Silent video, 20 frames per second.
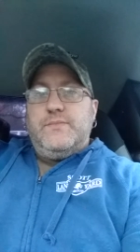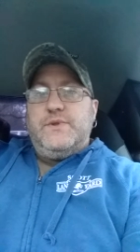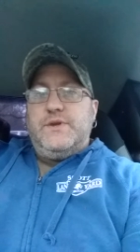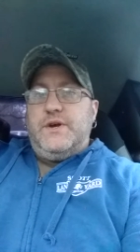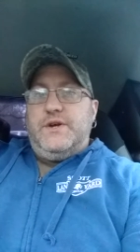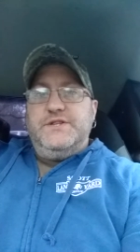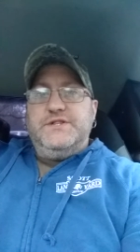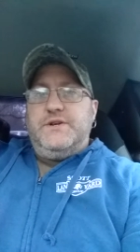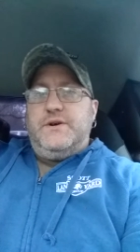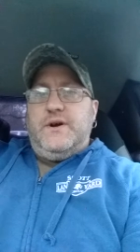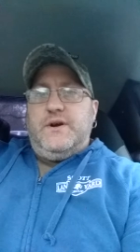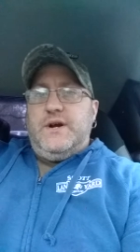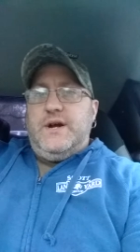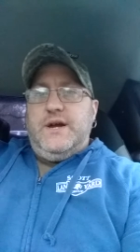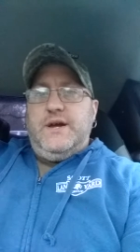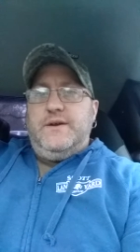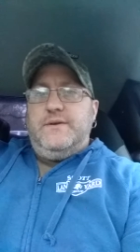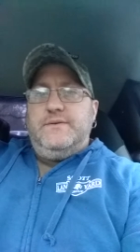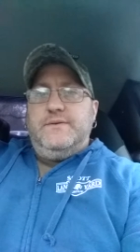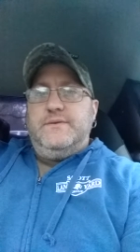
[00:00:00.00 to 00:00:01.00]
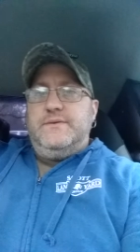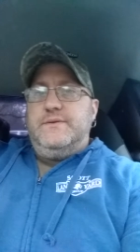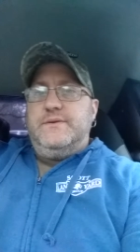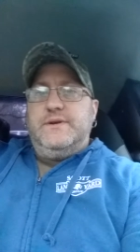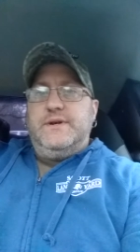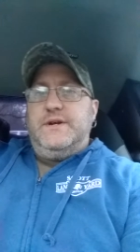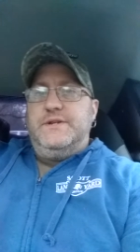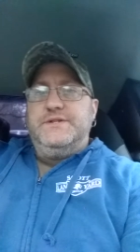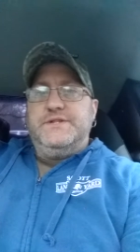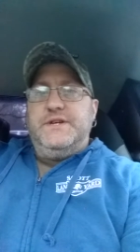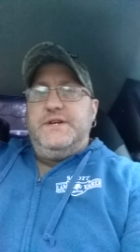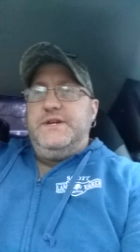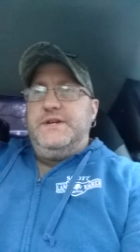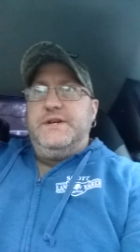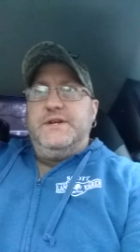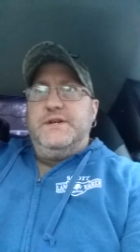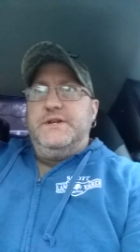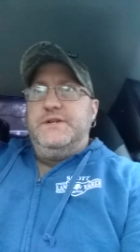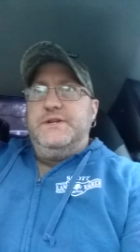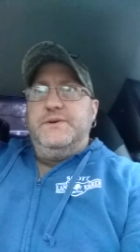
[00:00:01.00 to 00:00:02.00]
guns are all right. Guns ain't
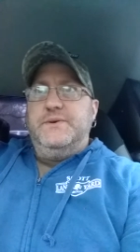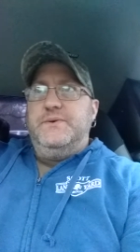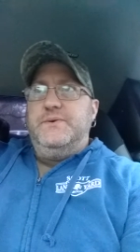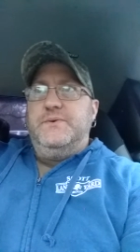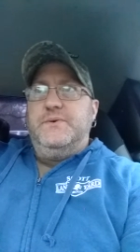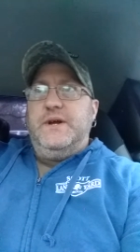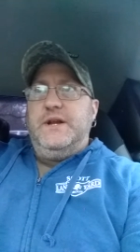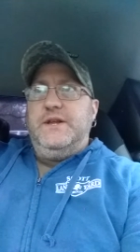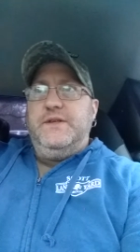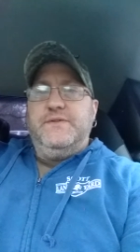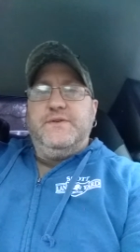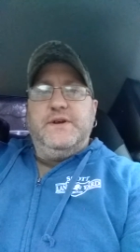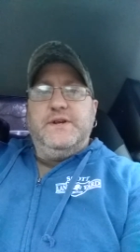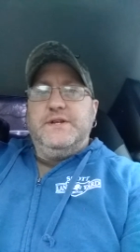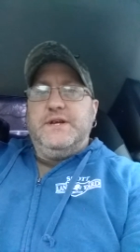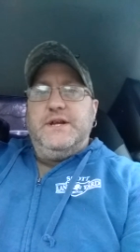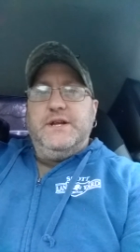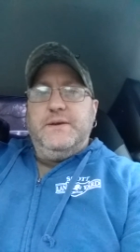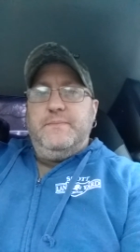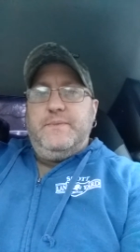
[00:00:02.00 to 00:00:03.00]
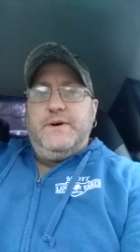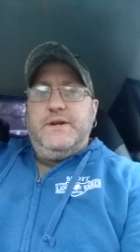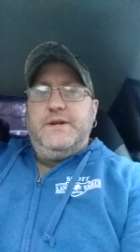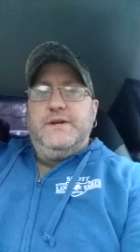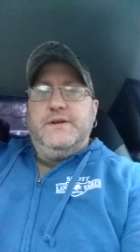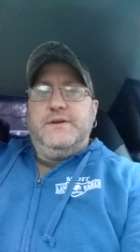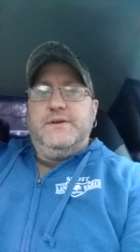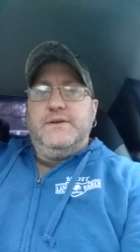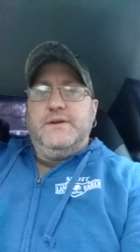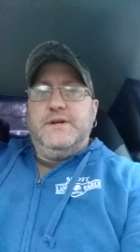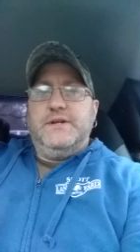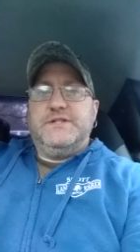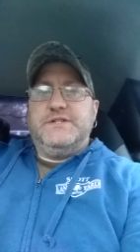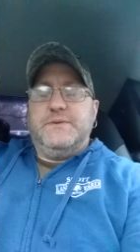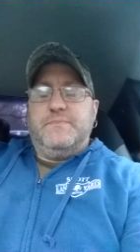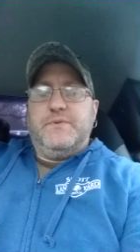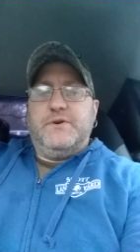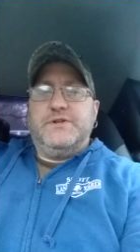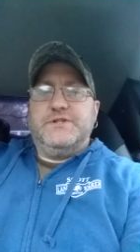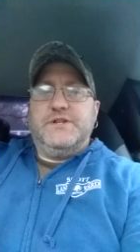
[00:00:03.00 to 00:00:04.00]
going to do anything to anybody. It's
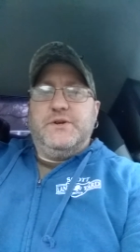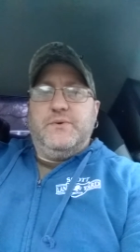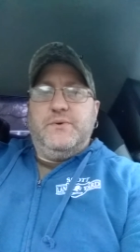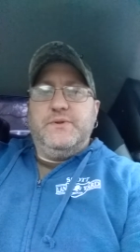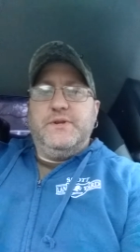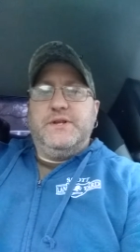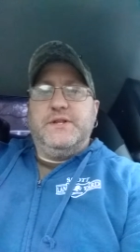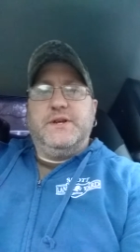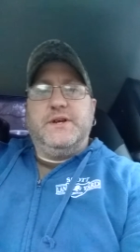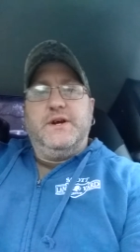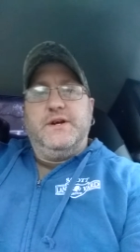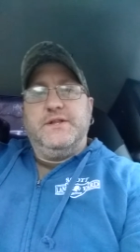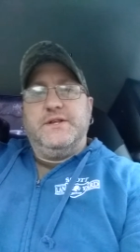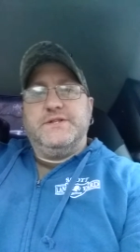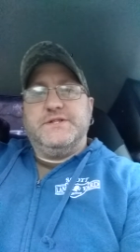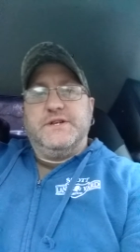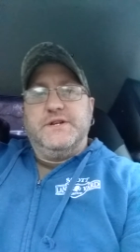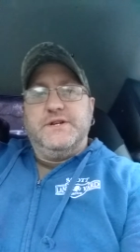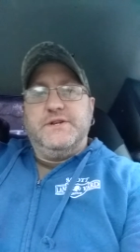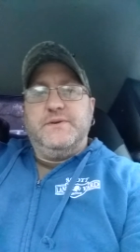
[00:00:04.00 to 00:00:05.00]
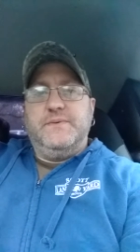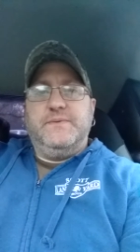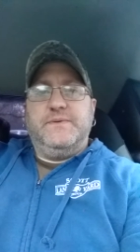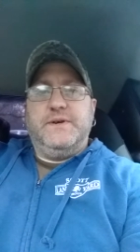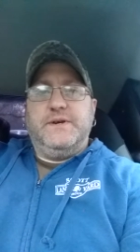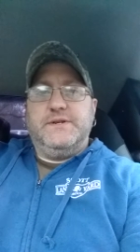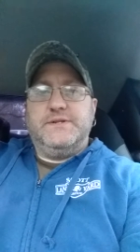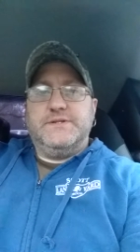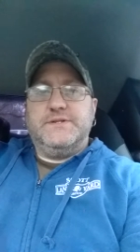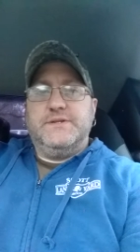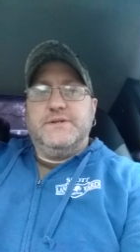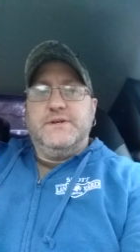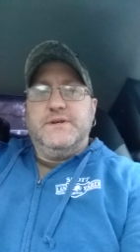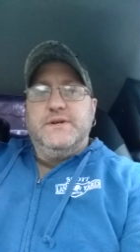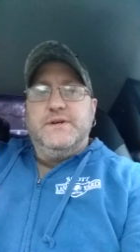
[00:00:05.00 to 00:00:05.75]
the person holding the gun that's going to do things.